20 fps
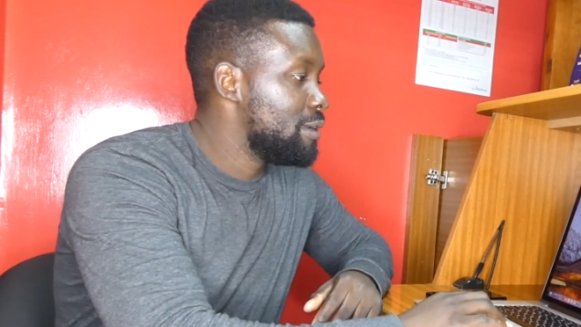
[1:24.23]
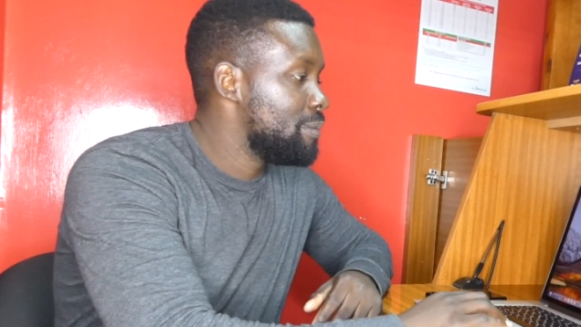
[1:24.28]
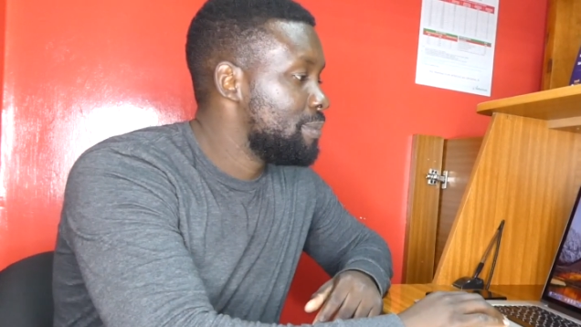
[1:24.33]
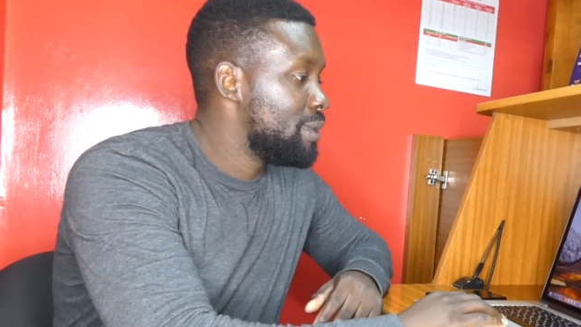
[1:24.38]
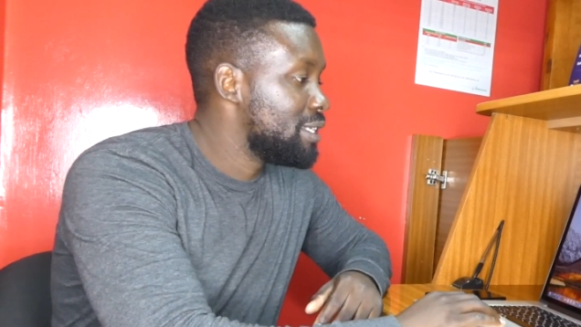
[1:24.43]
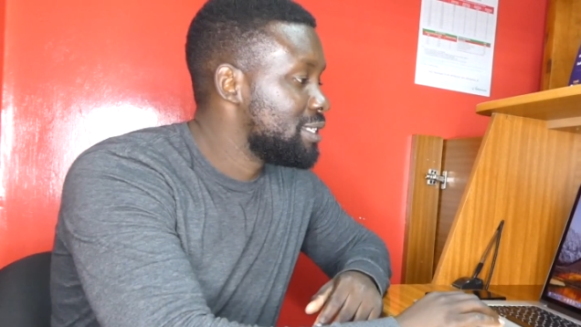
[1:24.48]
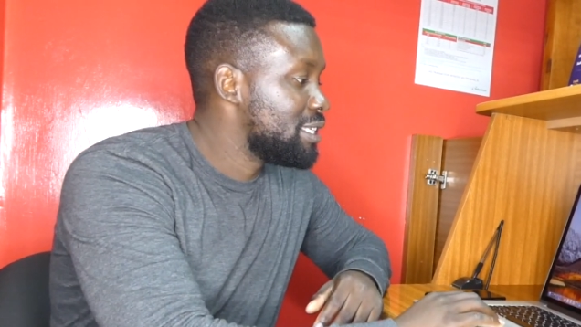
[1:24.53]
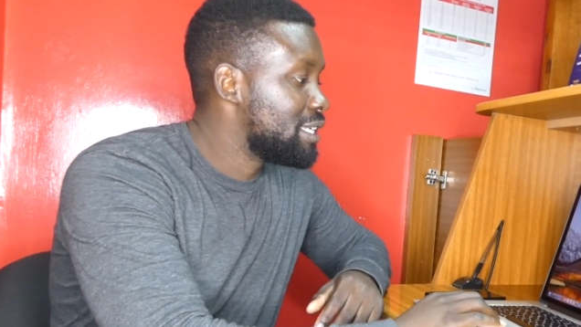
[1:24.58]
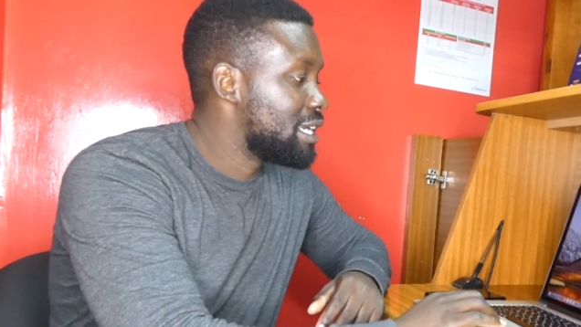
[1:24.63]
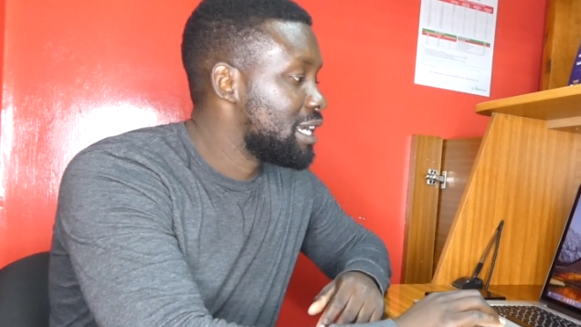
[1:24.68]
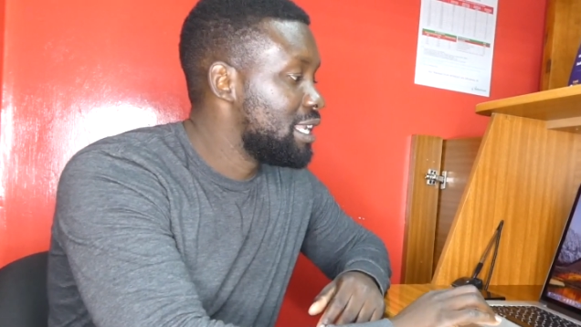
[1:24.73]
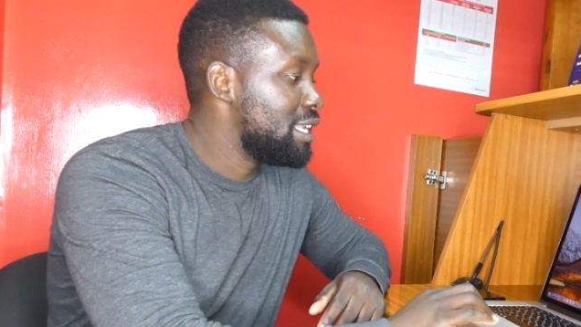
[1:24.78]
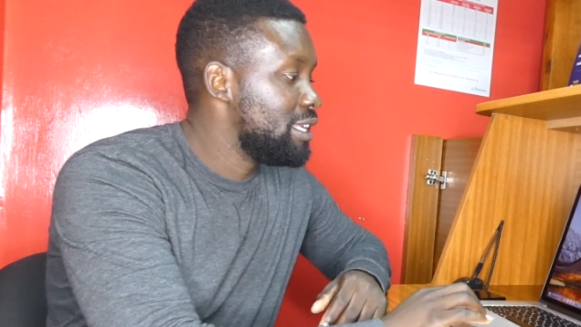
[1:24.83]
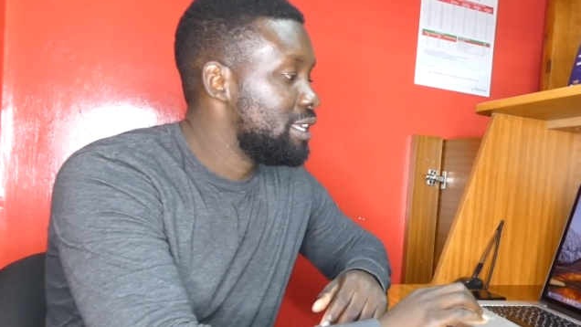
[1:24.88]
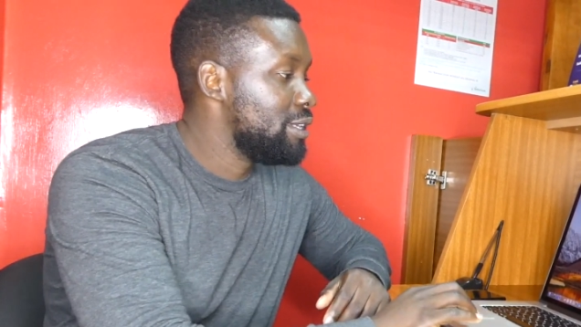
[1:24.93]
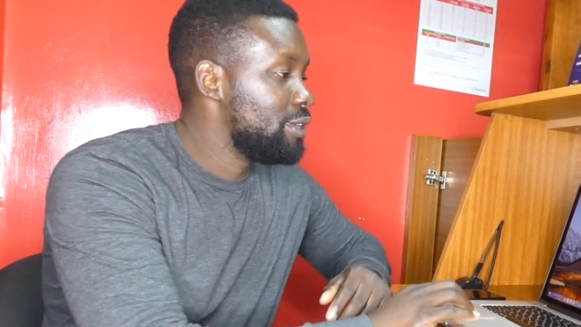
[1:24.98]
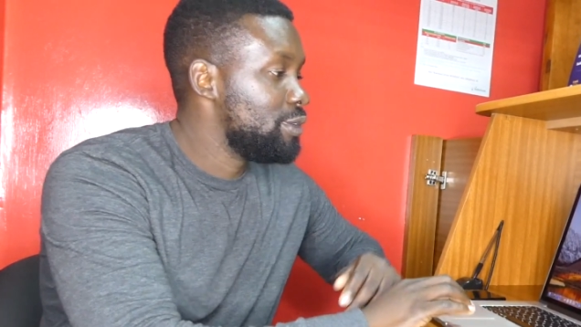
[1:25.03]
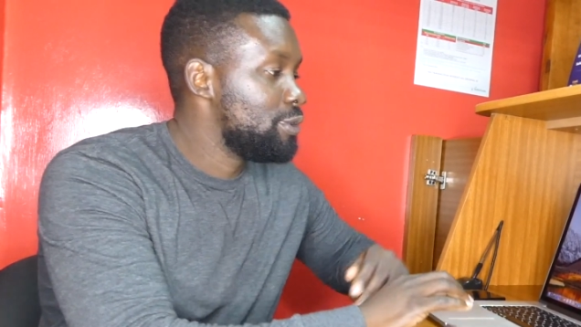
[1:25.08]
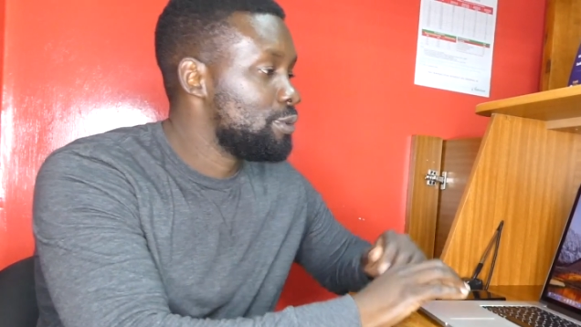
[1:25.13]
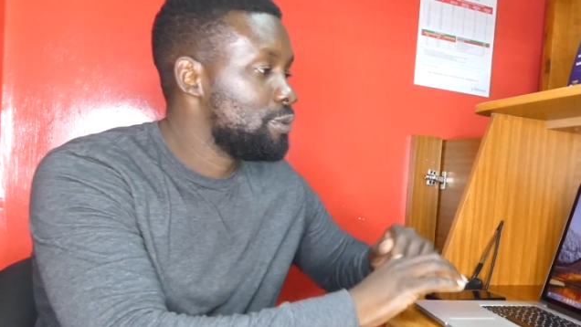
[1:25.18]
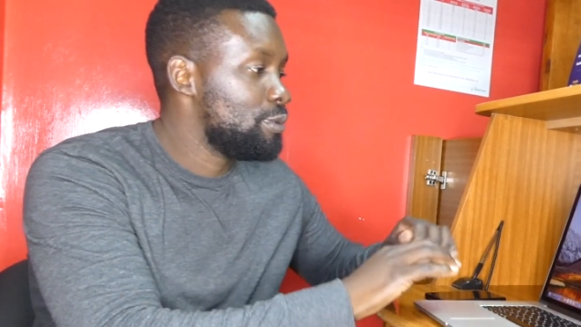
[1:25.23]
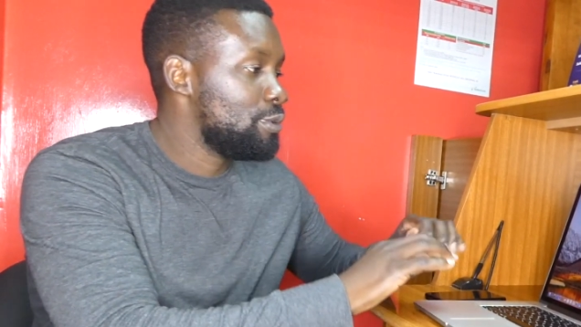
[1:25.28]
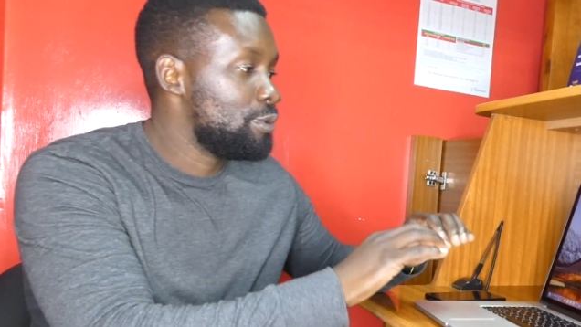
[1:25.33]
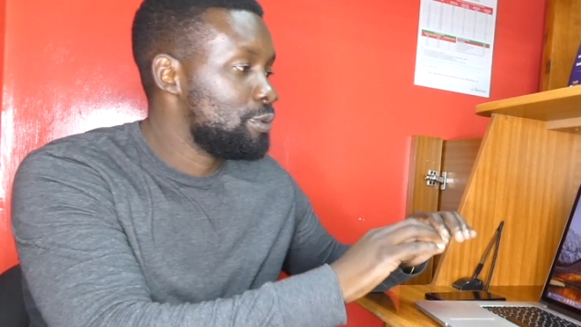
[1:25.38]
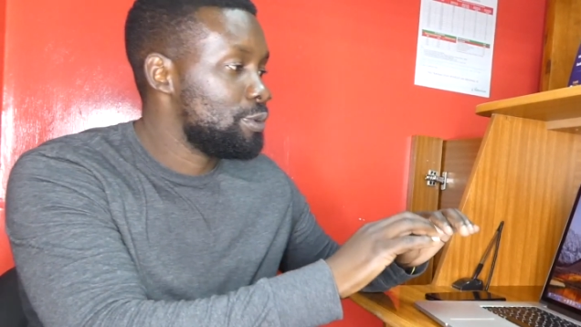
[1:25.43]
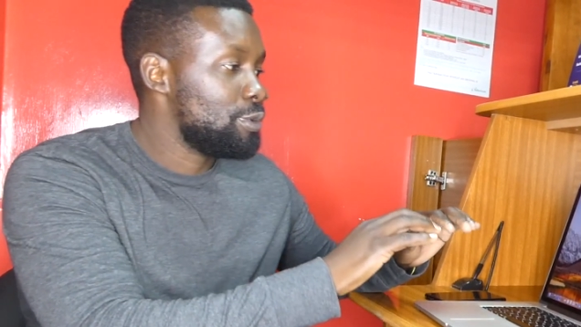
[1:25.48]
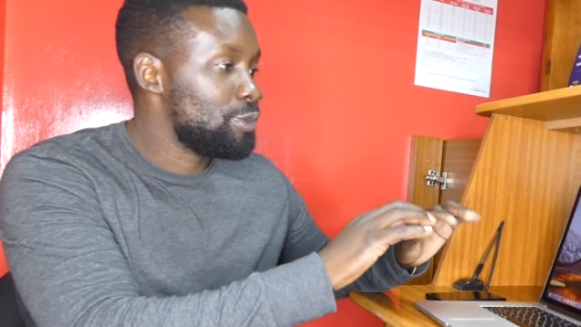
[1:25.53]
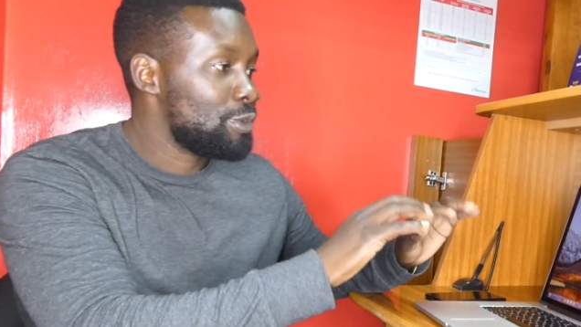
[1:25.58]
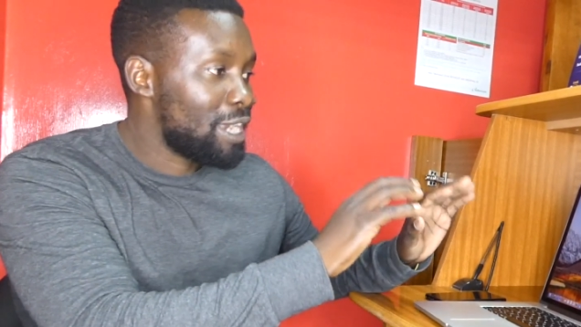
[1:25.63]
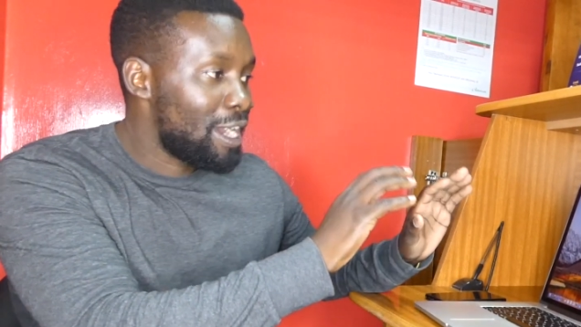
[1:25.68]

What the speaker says: basically you